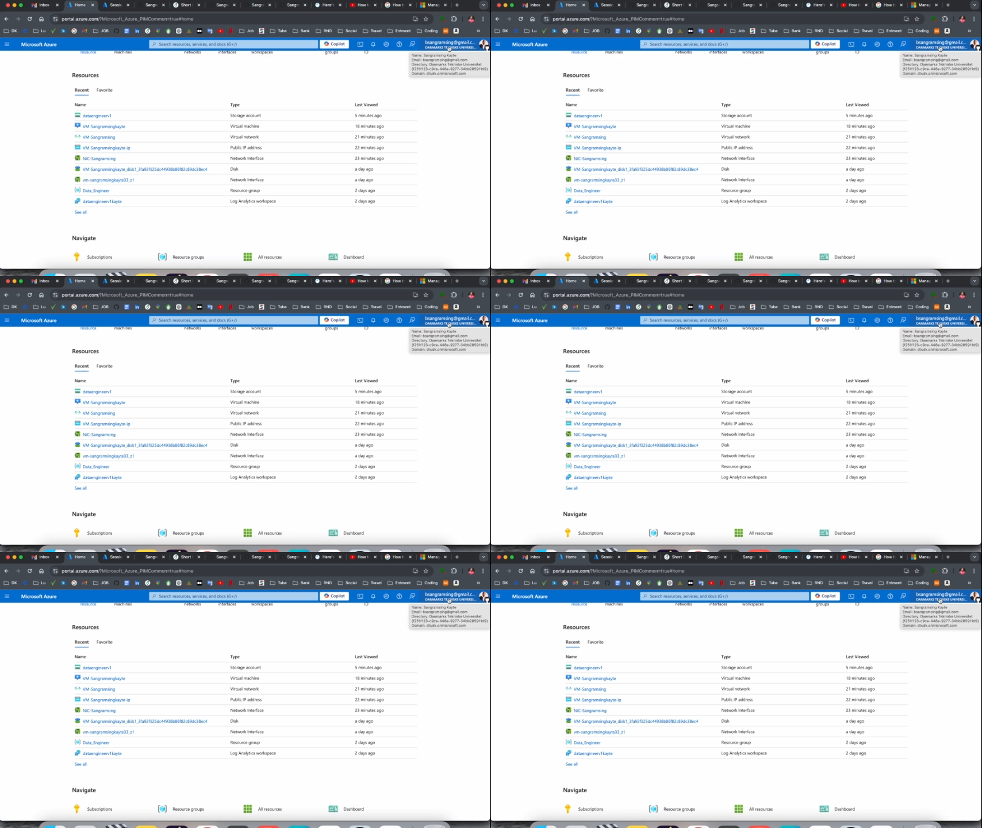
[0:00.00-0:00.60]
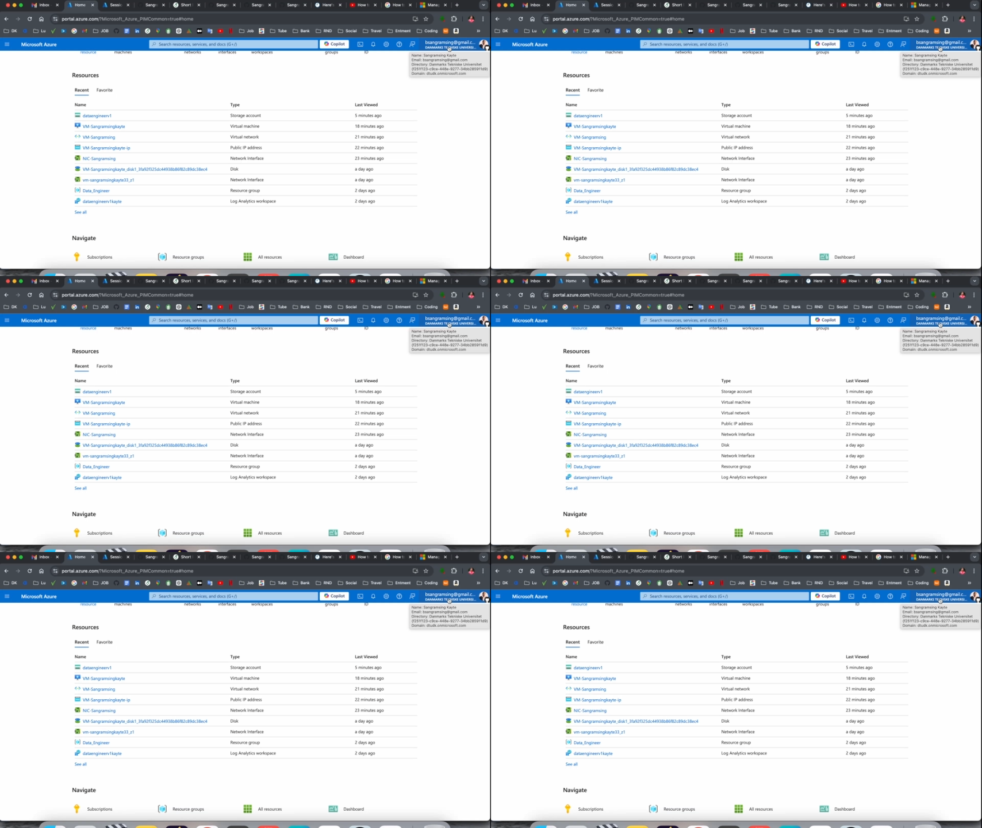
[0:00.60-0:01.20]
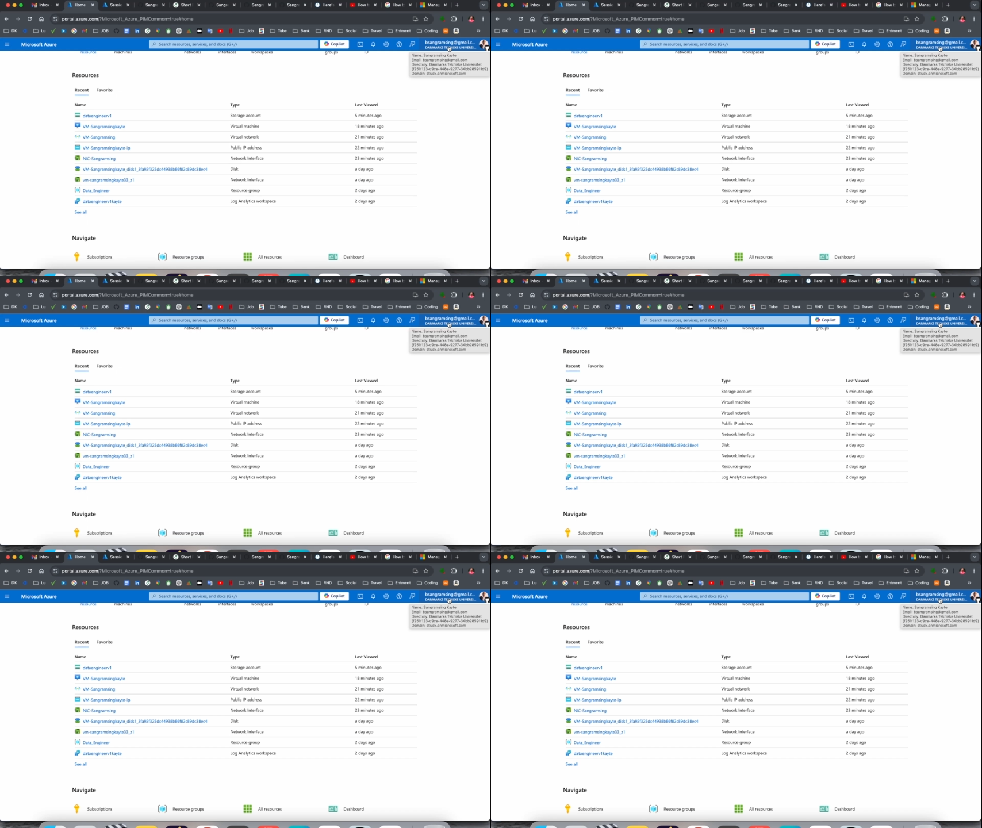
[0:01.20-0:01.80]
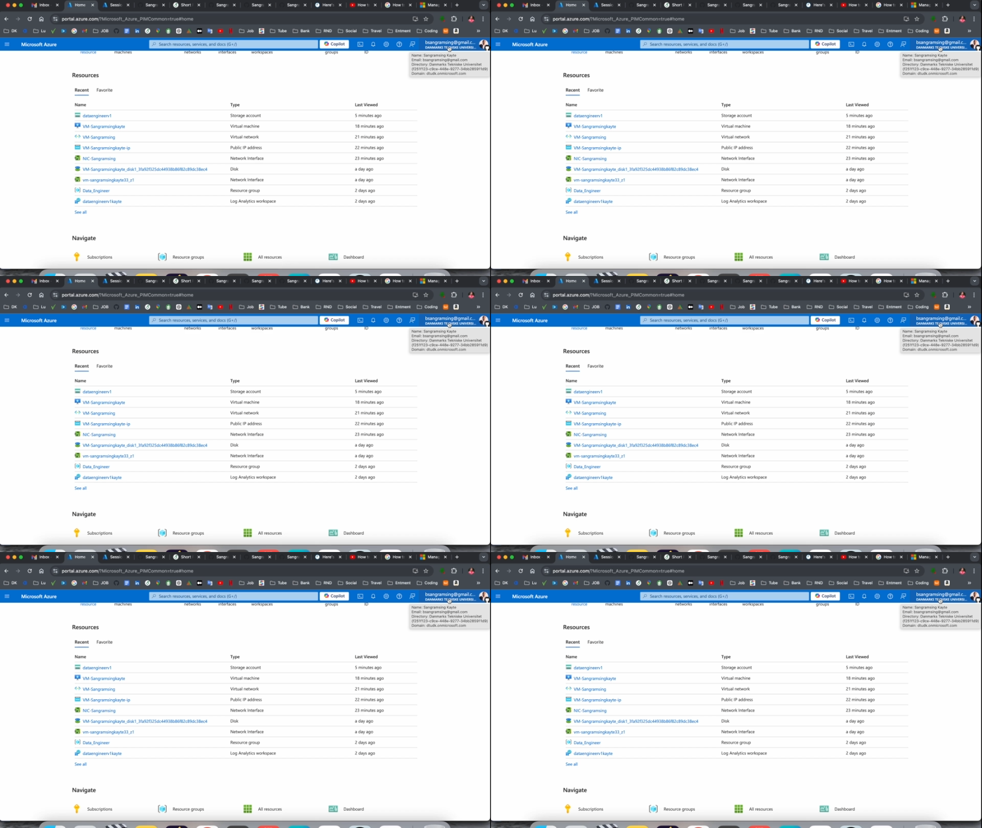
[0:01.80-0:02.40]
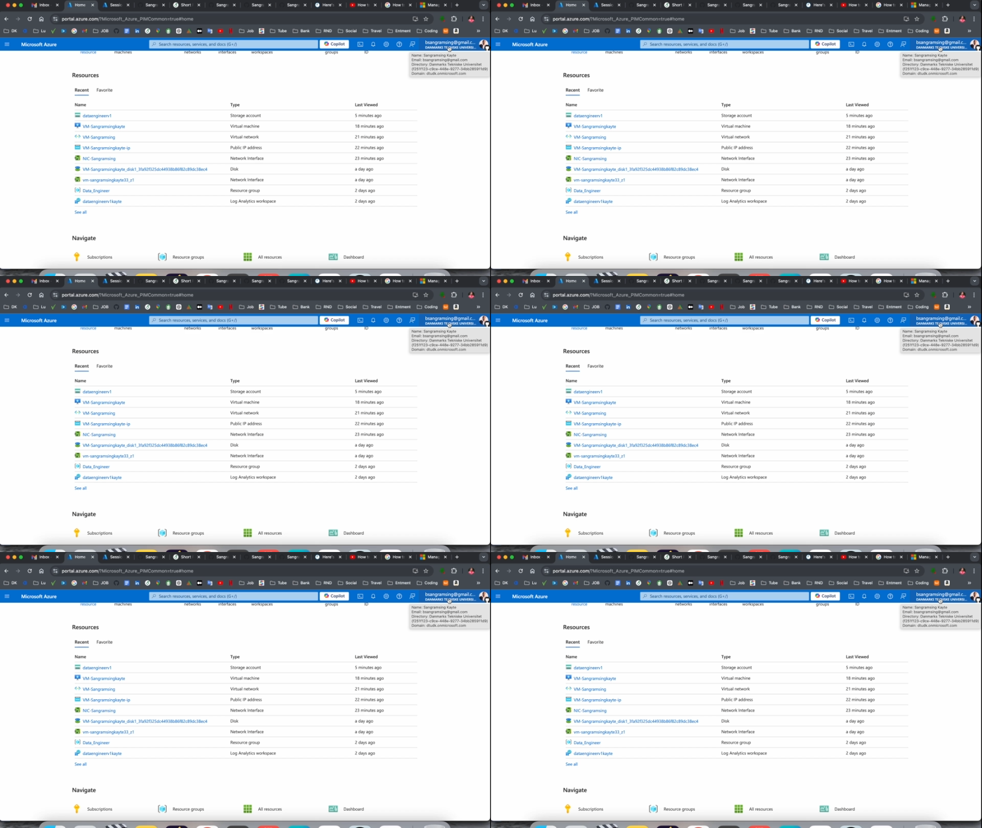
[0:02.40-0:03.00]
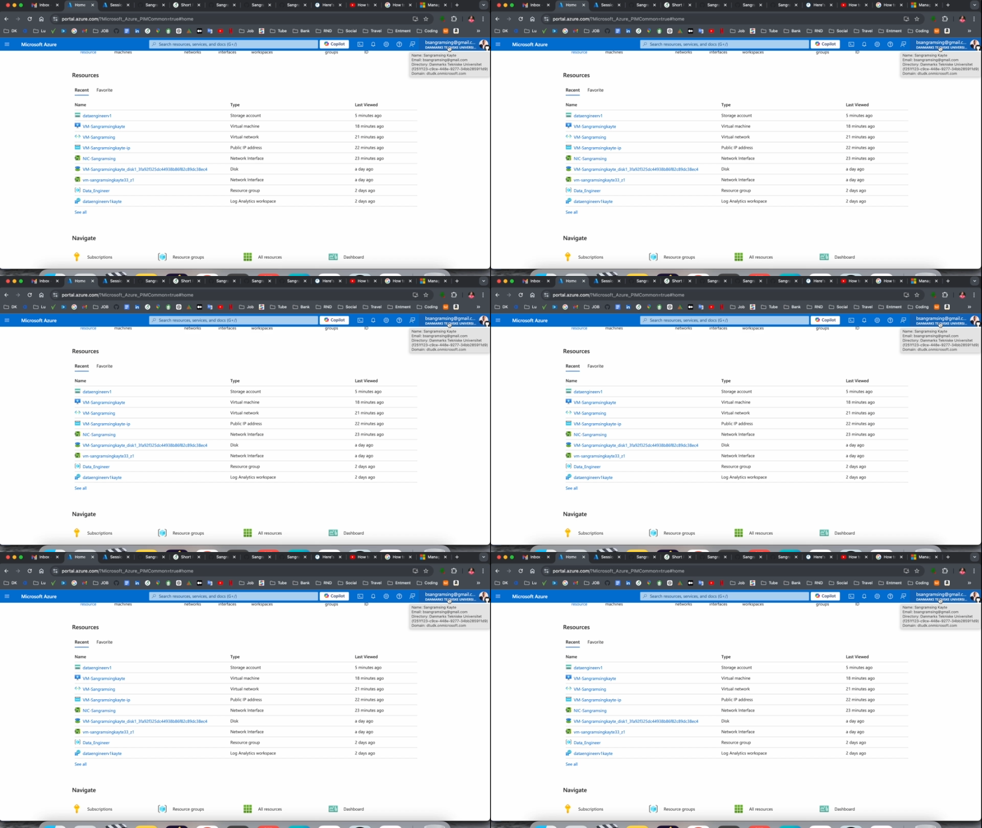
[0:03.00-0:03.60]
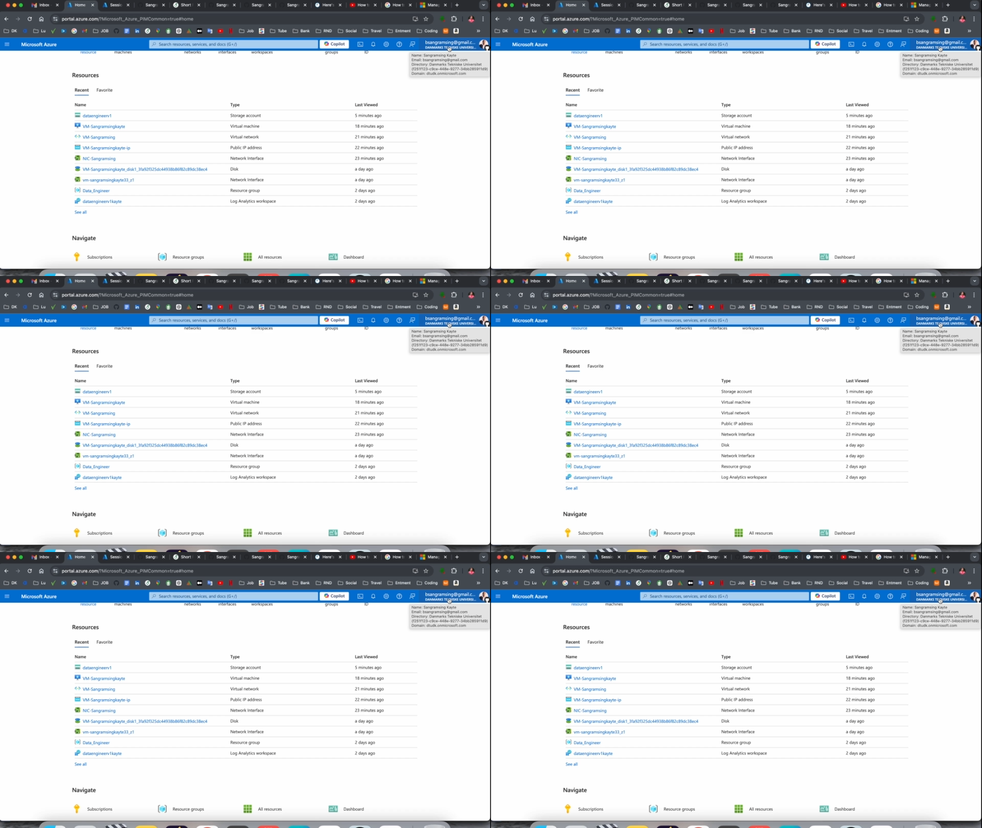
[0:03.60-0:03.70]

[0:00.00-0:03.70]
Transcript: No face is visible, so there are no lips to read.